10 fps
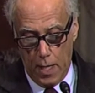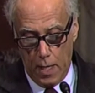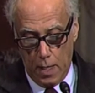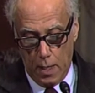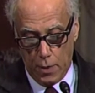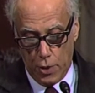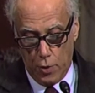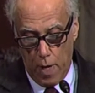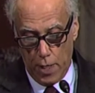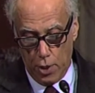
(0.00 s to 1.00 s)
At the
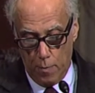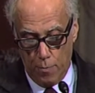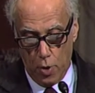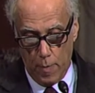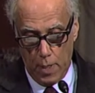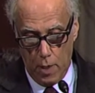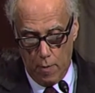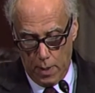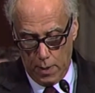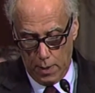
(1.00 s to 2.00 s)
construction permit
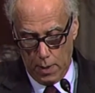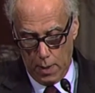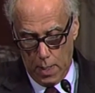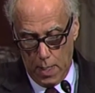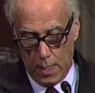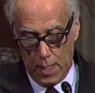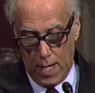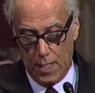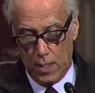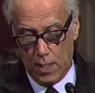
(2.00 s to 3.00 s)
hearings
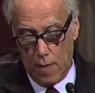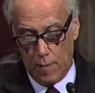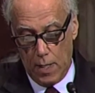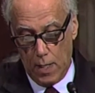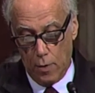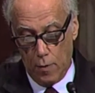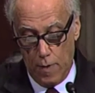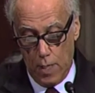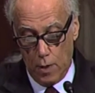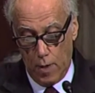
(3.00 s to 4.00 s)
in nineteen seventy, the
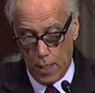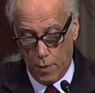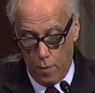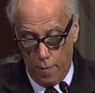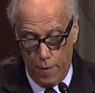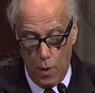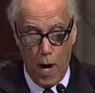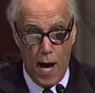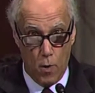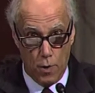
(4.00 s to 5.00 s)
intervener asked for a
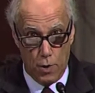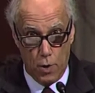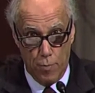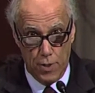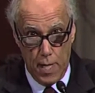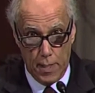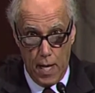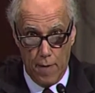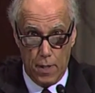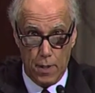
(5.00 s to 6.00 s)
few hours to
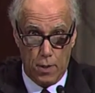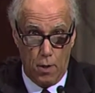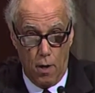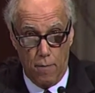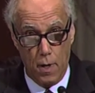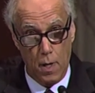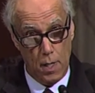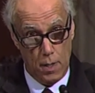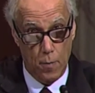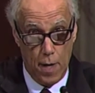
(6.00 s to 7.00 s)
present evidence of
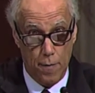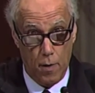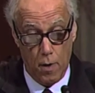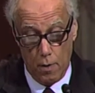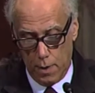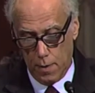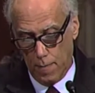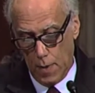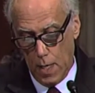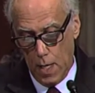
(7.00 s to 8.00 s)
nearby
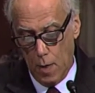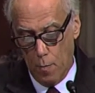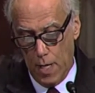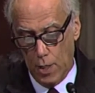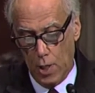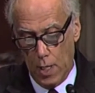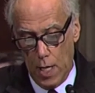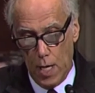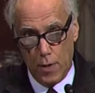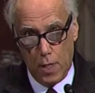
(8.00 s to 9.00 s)
faults. P G
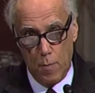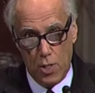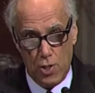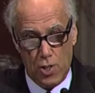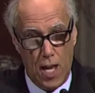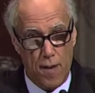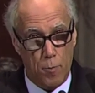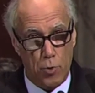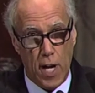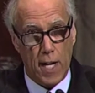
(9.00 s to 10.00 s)
and E and the Commission
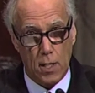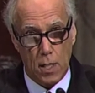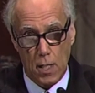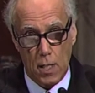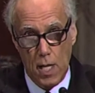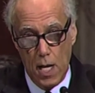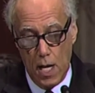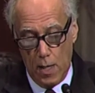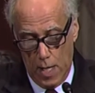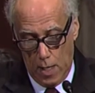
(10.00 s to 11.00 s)
staff objected,
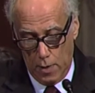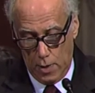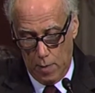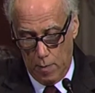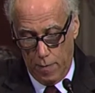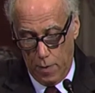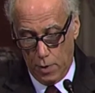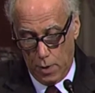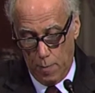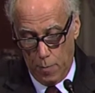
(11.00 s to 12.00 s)
and the N R C
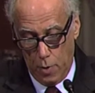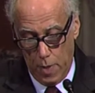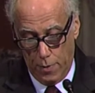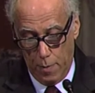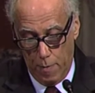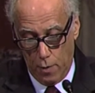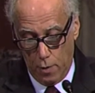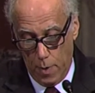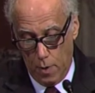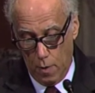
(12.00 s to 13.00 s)
refused to permit the
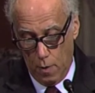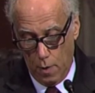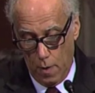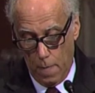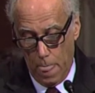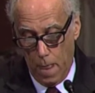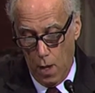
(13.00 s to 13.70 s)
matter to be heard.